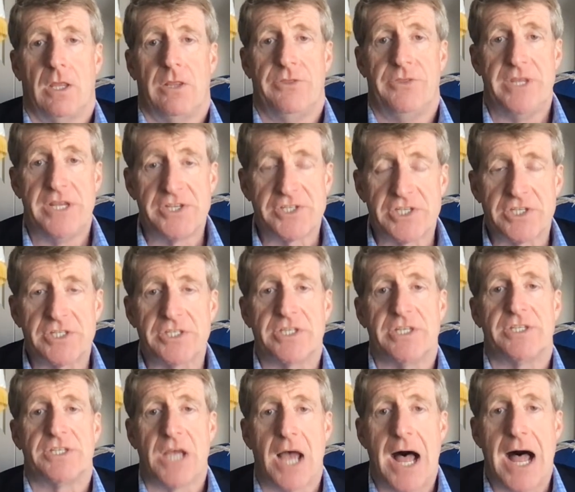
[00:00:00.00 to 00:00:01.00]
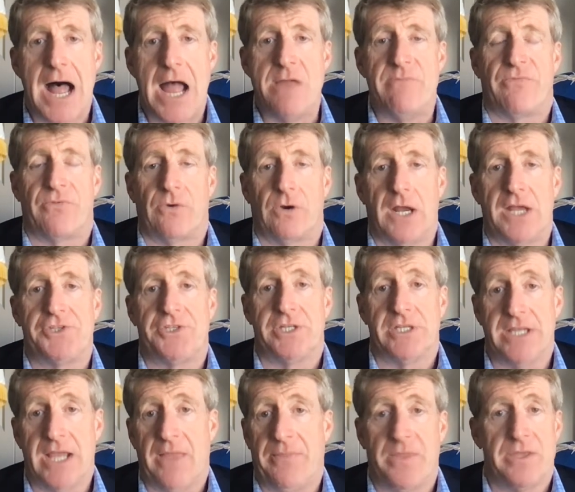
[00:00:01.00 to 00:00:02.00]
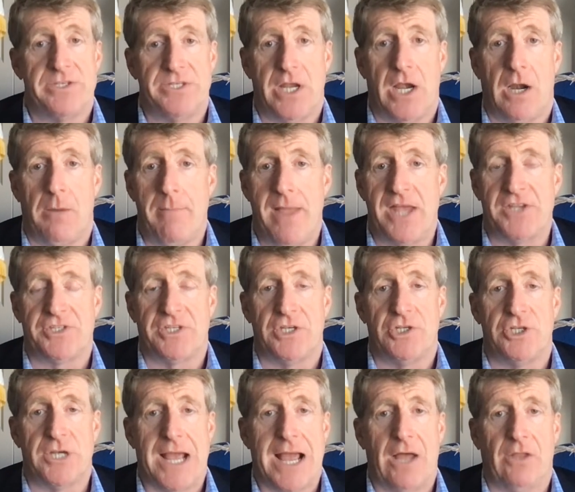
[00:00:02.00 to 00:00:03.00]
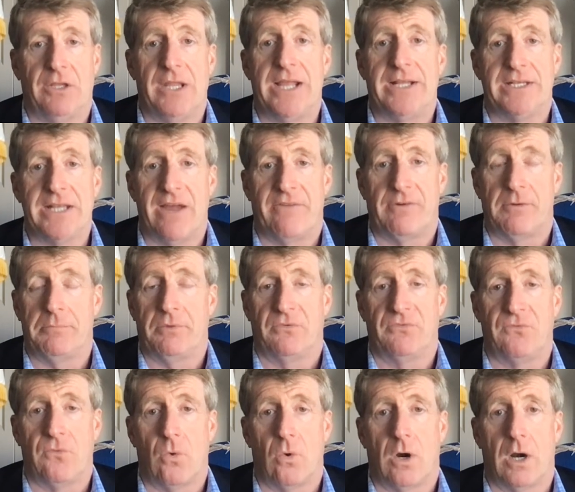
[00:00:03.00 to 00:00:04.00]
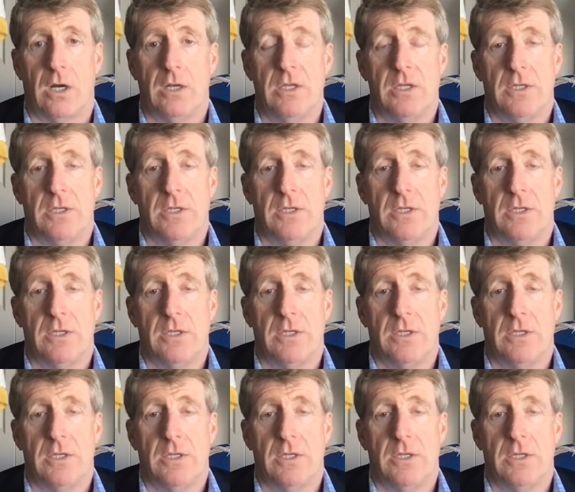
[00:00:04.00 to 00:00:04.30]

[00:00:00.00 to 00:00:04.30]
This is the time for us to get the D.A.R.E message out like never before.